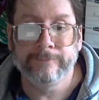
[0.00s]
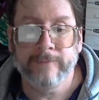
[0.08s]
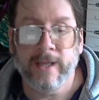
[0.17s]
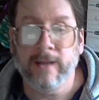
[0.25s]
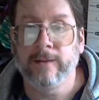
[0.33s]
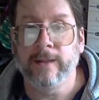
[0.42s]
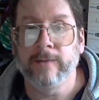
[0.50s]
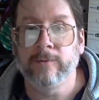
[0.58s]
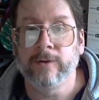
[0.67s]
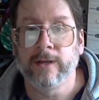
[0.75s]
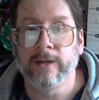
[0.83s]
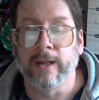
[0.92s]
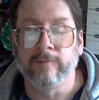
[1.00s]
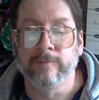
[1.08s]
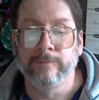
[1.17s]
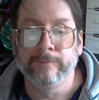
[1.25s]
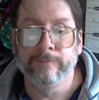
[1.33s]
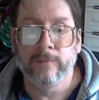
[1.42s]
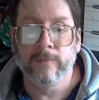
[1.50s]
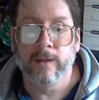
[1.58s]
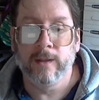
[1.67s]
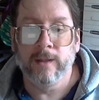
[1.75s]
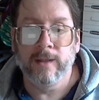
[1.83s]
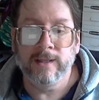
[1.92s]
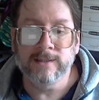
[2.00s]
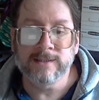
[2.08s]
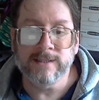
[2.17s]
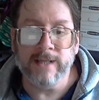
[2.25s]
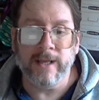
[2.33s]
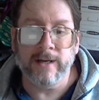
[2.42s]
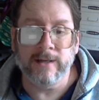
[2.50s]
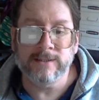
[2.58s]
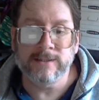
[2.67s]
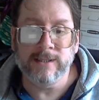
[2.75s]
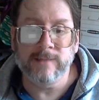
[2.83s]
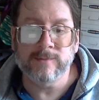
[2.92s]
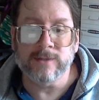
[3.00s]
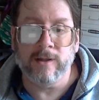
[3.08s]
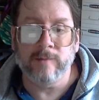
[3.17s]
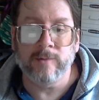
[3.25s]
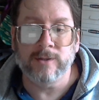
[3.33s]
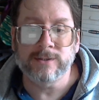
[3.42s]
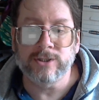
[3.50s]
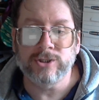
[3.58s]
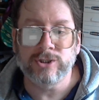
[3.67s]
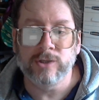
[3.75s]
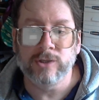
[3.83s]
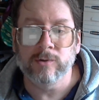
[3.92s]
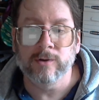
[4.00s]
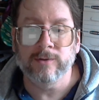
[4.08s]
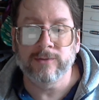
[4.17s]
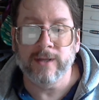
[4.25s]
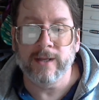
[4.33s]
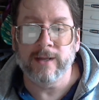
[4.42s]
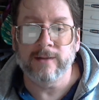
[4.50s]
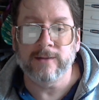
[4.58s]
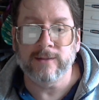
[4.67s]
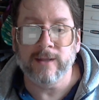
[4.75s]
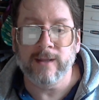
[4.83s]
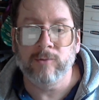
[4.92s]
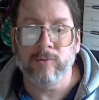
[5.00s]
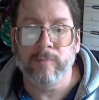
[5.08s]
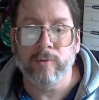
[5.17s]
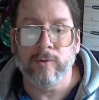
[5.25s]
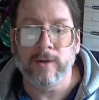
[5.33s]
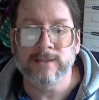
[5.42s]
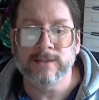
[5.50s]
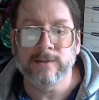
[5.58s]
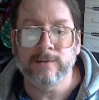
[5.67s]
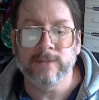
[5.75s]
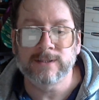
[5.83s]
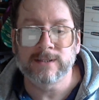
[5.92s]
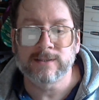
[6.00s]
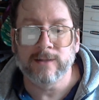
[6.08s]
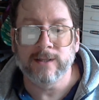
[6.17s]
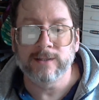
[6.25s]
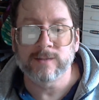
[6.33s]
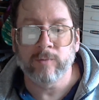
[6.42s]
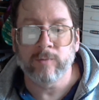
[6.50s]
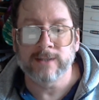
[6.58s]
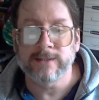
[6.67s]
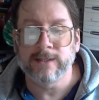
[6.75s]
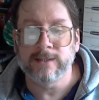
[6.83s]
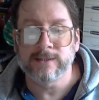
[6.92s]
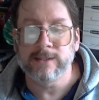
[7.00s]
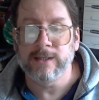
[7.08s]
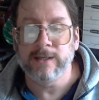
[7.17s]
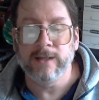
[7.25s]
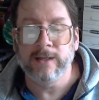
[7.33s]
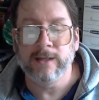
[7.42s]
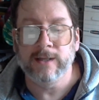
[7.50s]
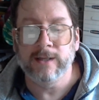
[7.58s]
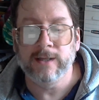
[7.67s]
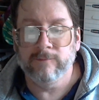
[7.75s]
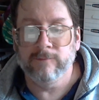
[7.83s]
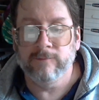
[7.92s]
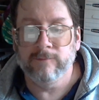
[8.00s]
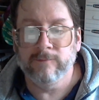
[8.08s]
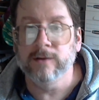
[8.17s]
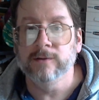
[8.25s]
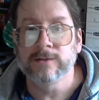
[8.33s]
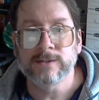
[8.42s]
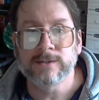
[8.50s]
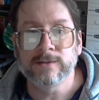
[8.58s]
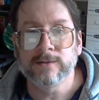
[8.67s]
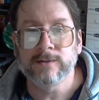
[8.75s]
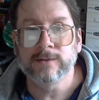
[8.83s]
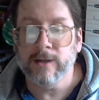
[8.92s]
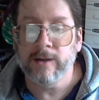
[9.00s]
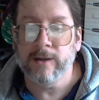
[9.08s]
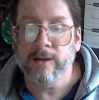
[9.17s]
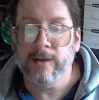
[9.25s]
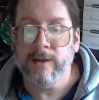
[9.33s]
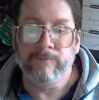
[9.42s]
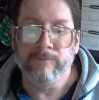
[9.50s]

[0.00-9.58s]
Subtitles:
Hell, they would have. Instead, it seems almost a sure thing that they will poison Mrs. Clinton's presidency for years to come.